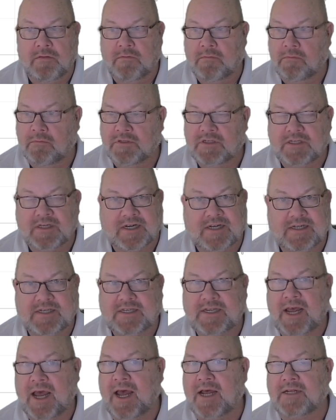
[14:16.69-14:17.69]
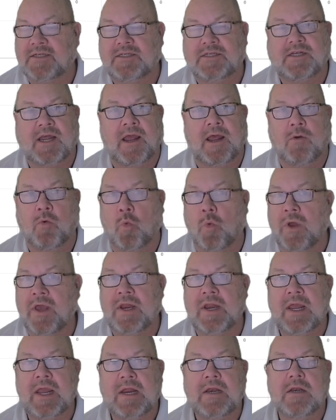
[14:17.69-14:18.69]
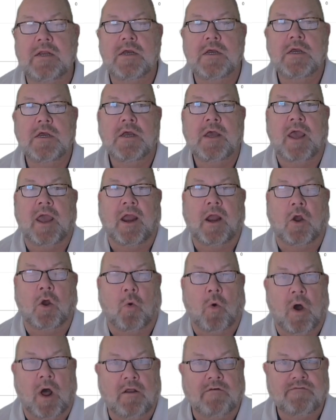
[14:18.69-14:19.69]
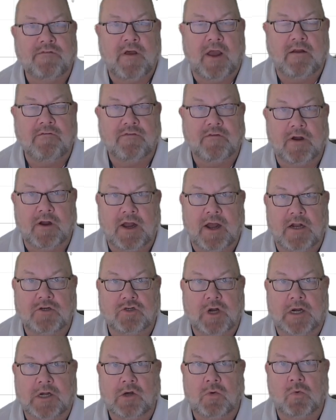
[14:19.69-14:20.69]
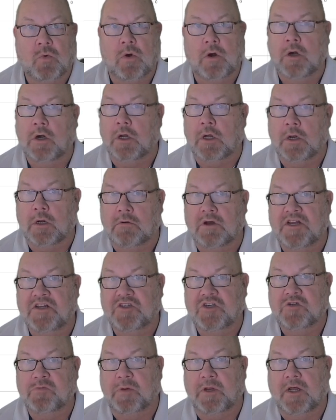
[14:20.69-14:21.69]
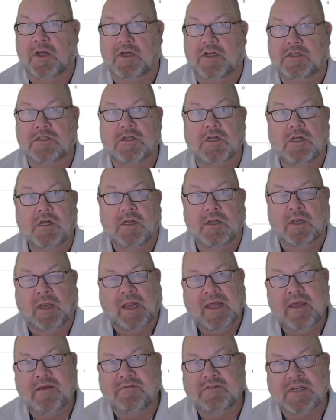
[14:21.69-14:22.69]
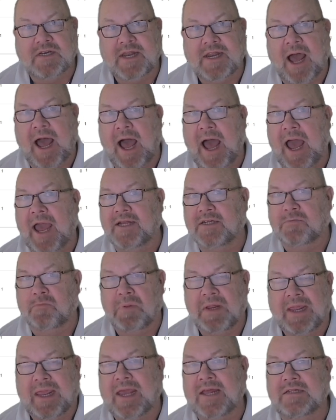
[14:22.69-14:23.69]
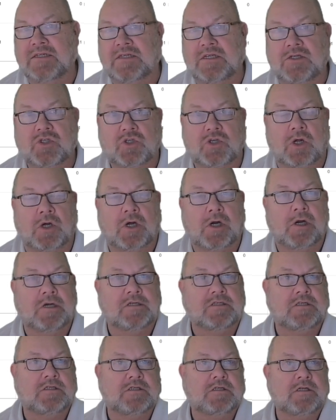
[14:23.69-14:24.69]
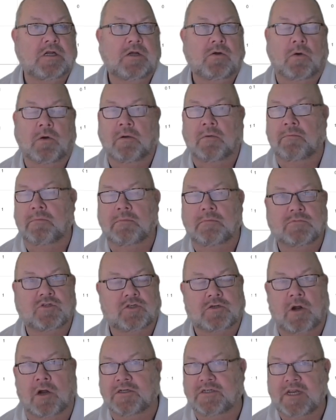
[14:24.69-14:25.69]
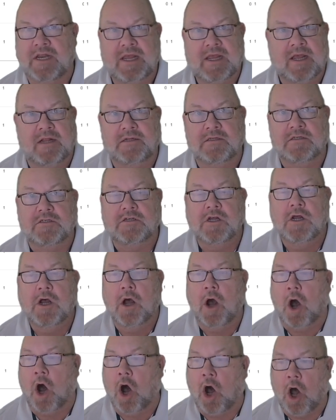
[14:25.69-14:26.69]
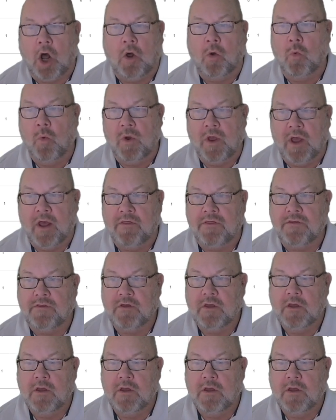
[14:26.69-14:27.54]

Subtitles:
success and winning and qualifying for a contract award on Oasis Plus lives and dies, begins and starts, or starts and ends, all with